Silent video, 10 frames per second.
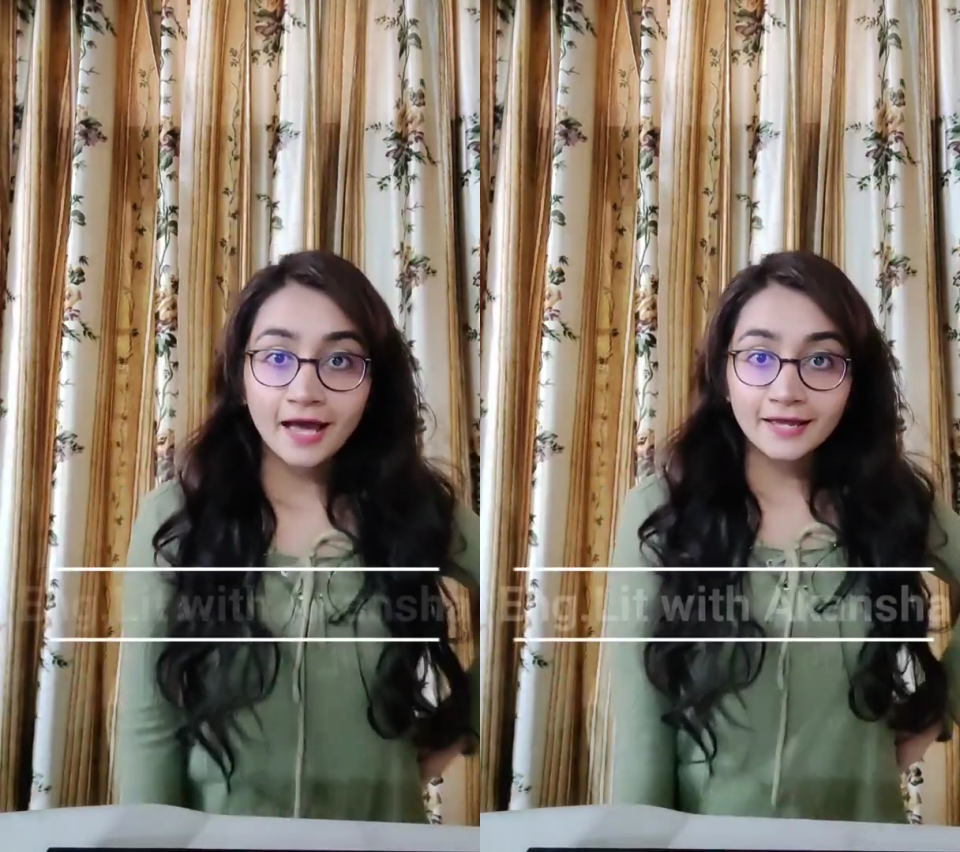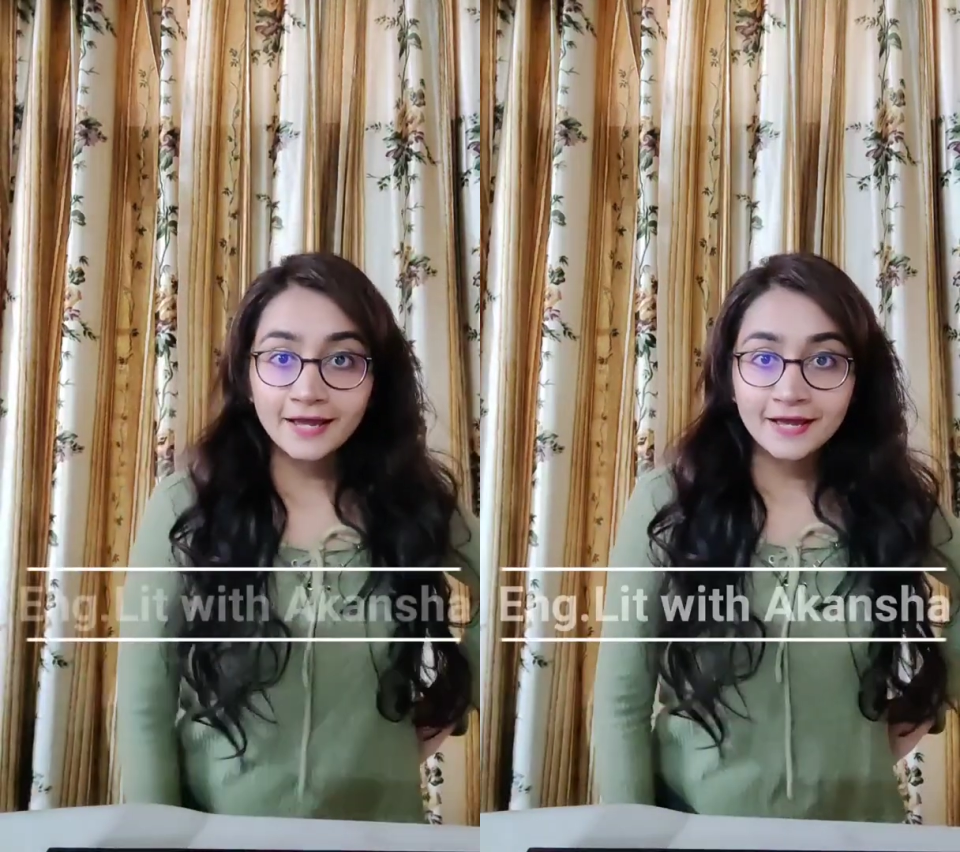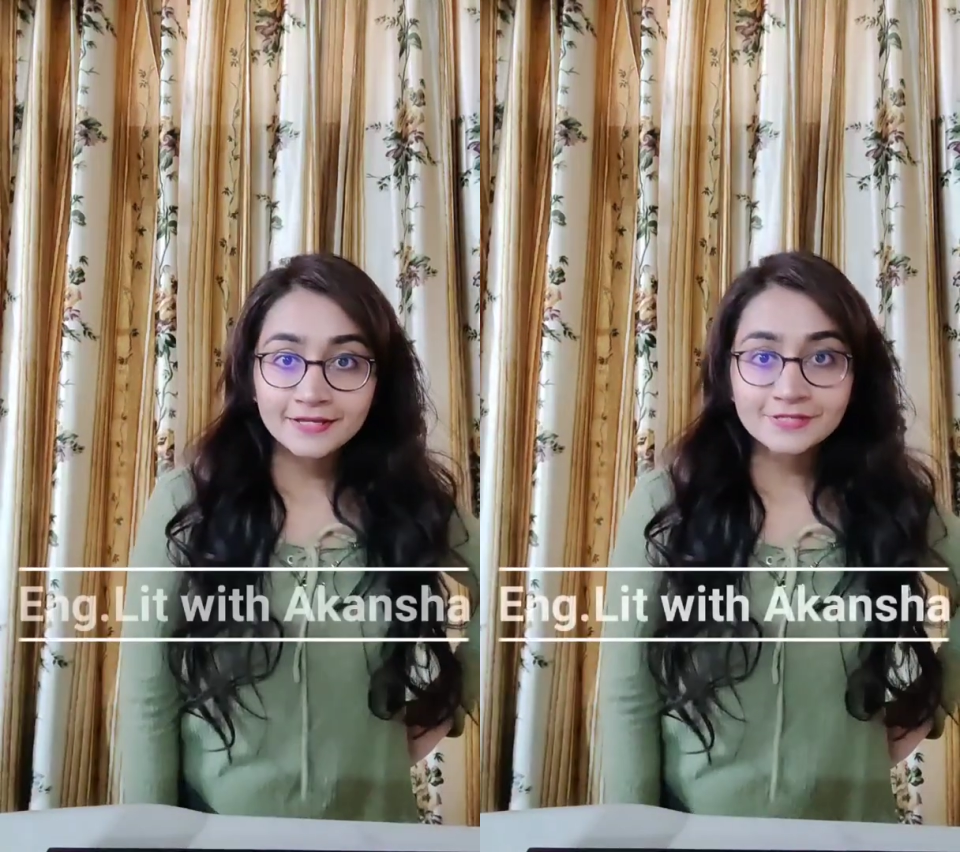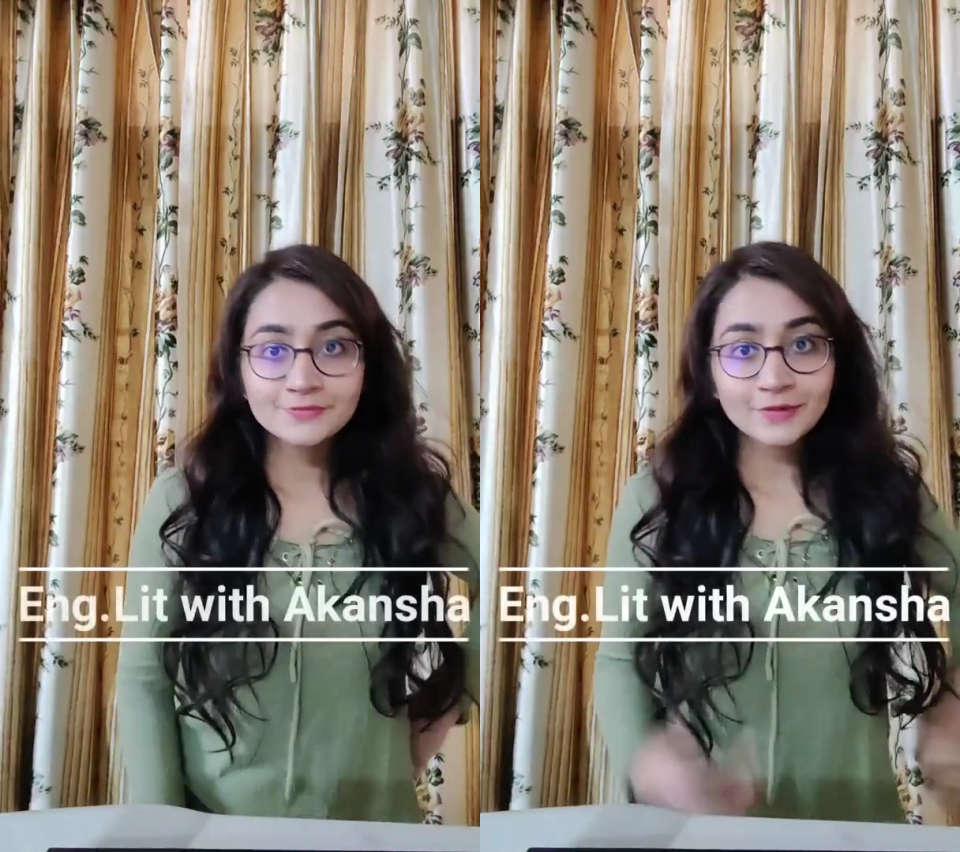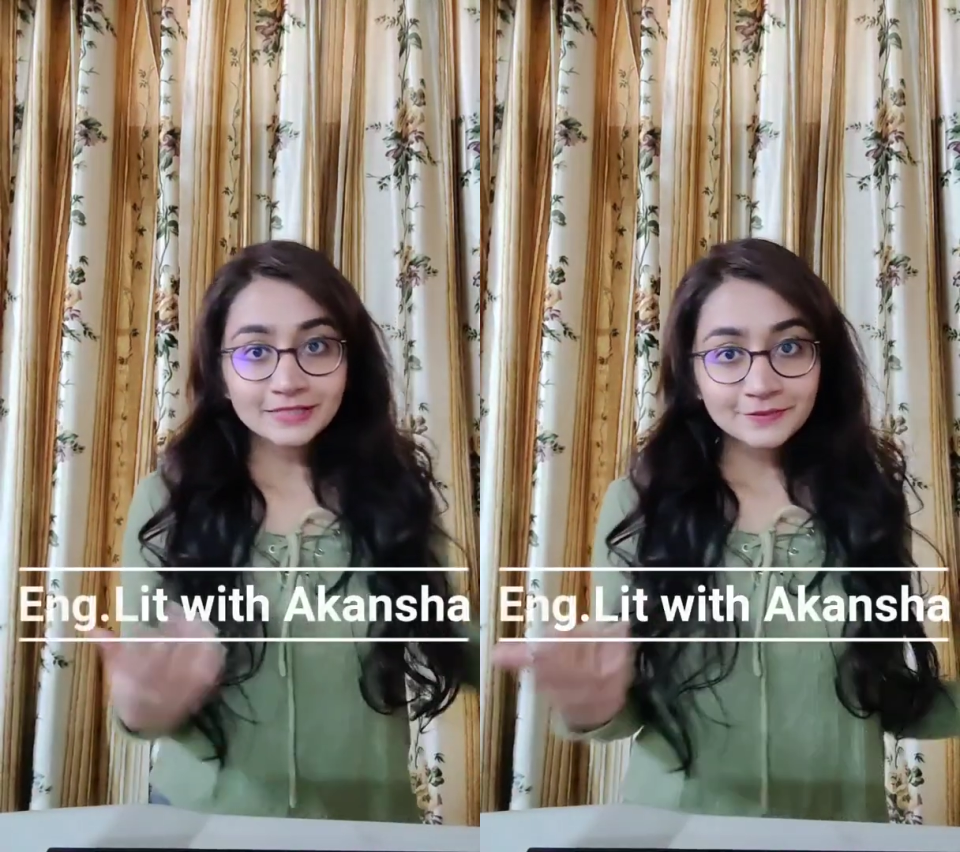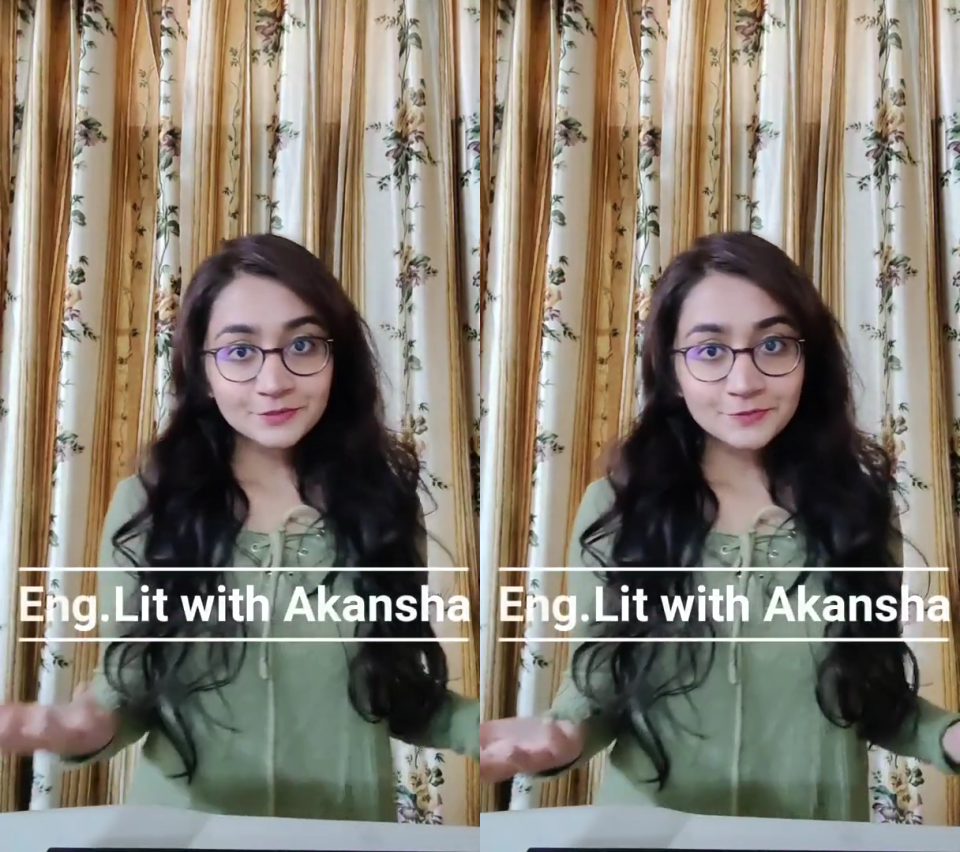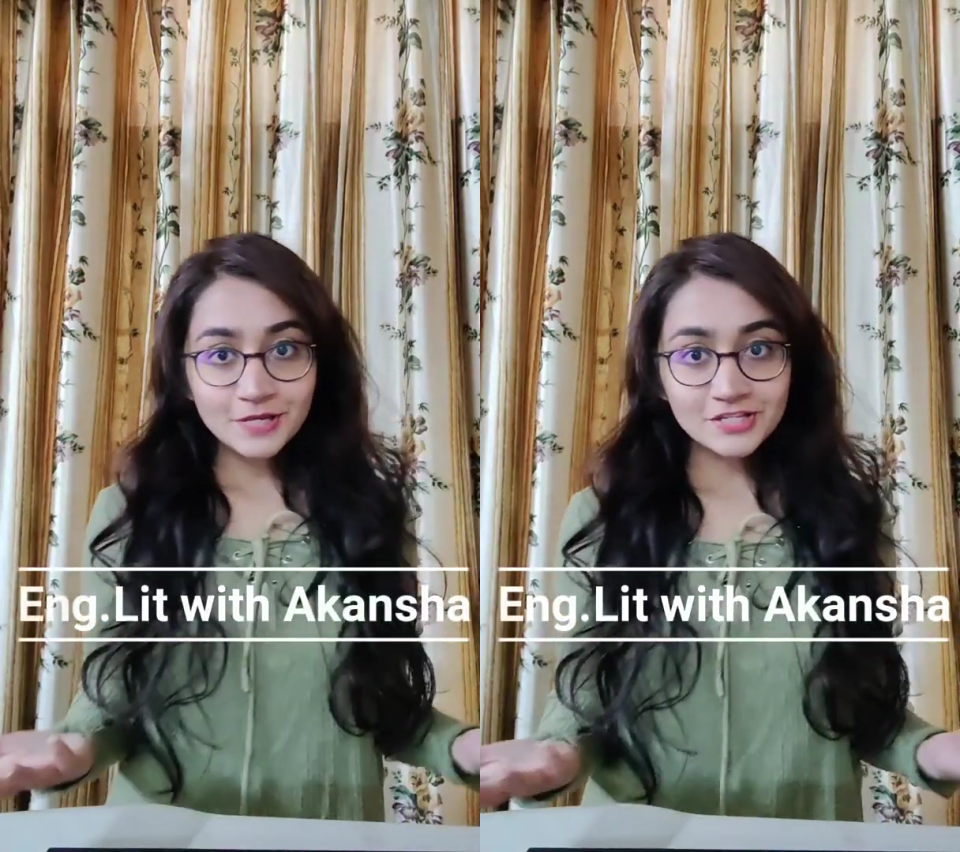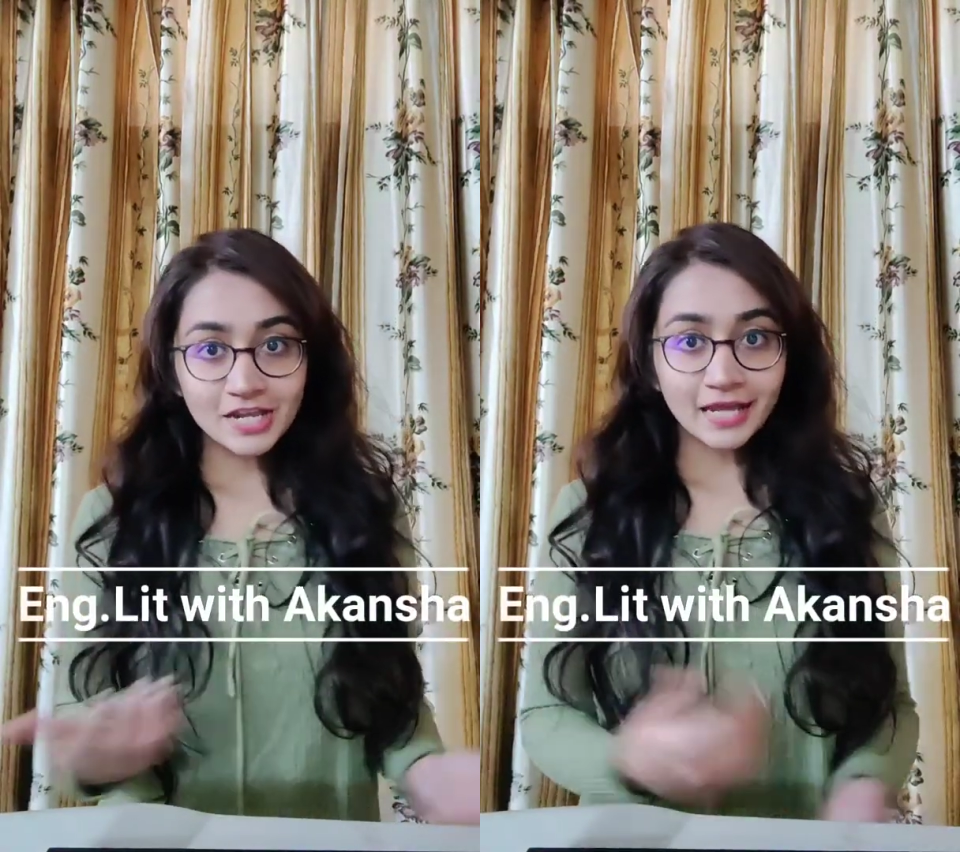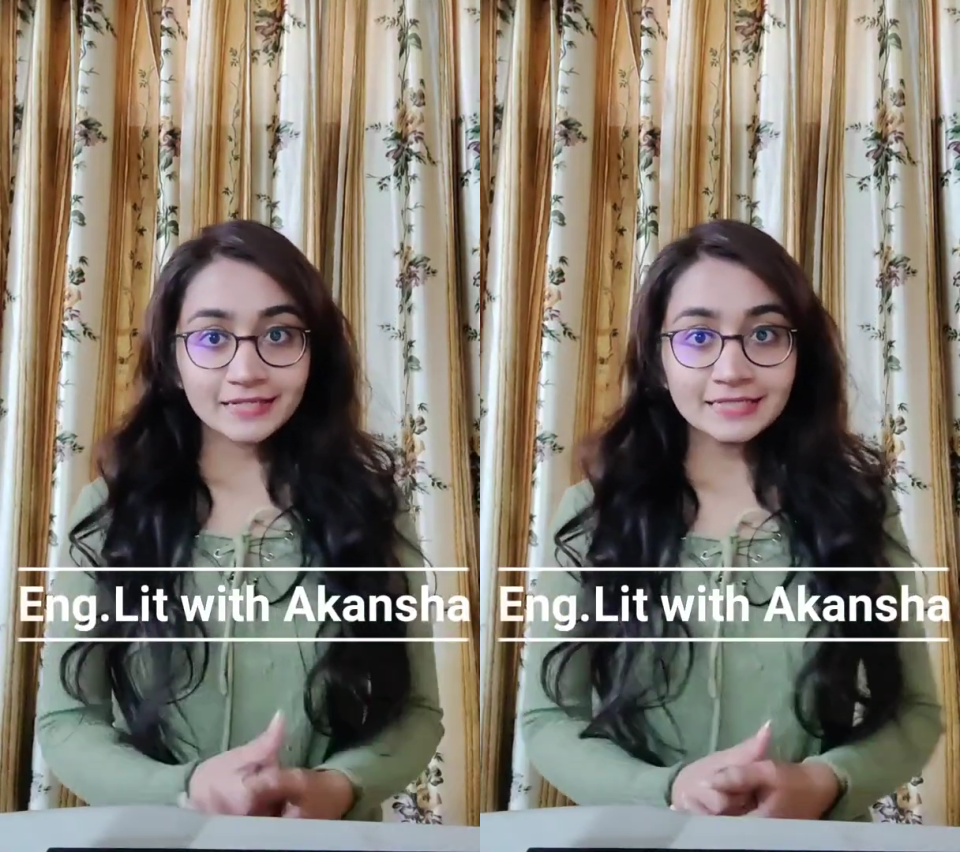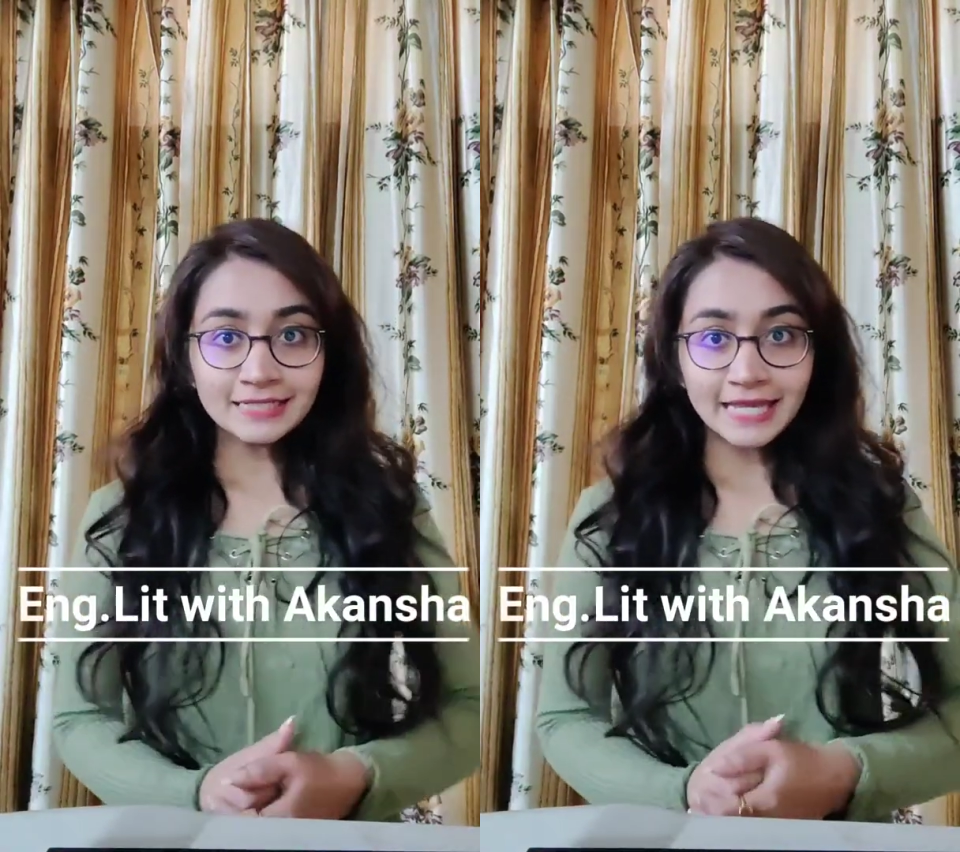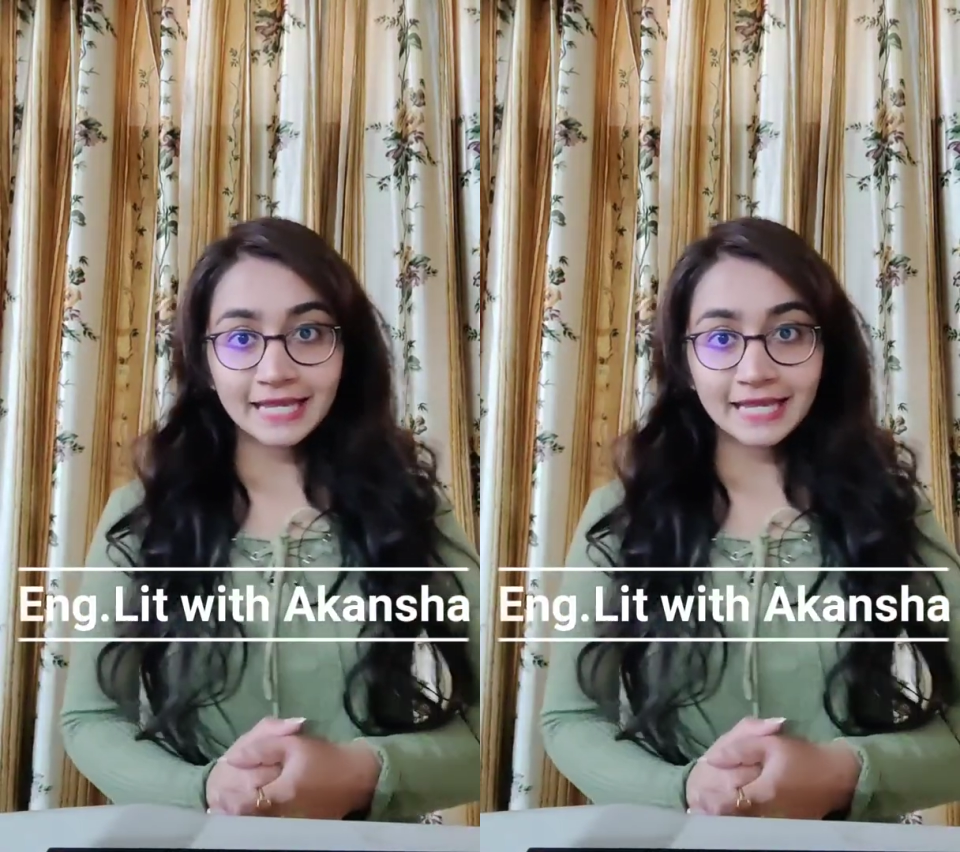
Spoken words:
Hi guys, welcome to my channel